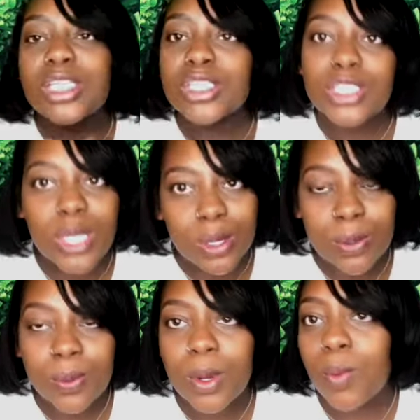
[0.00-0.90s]
So
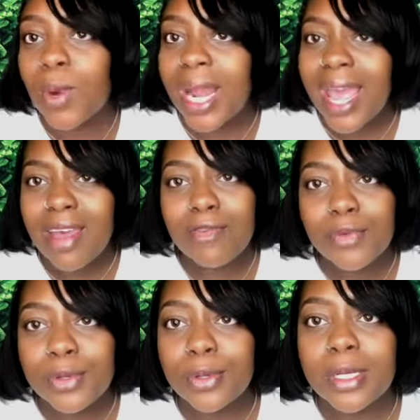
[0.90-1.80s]
what I have
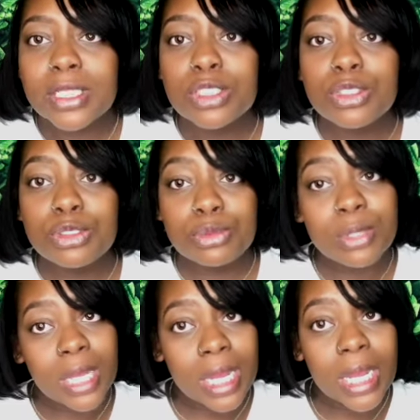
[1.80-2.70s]
for y'all
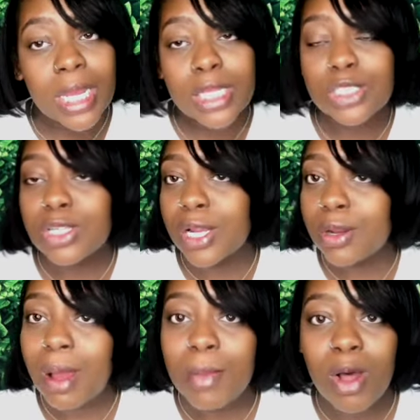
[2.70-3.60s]
today, because y'all
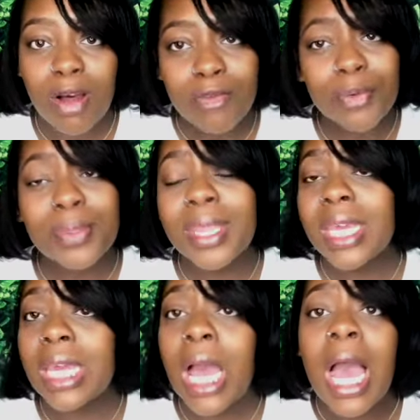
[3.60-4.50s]
know I'm all for
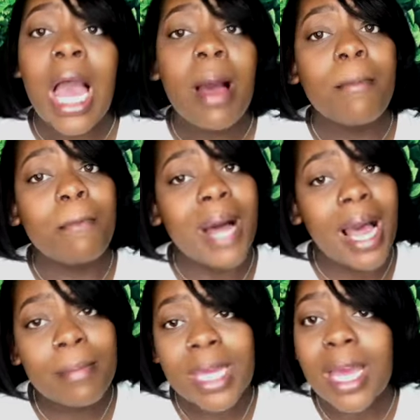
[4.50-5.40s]
the
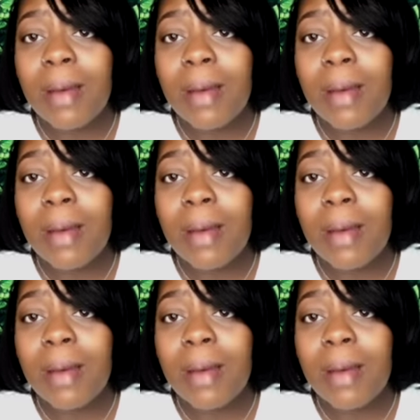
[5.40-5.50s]
mommy.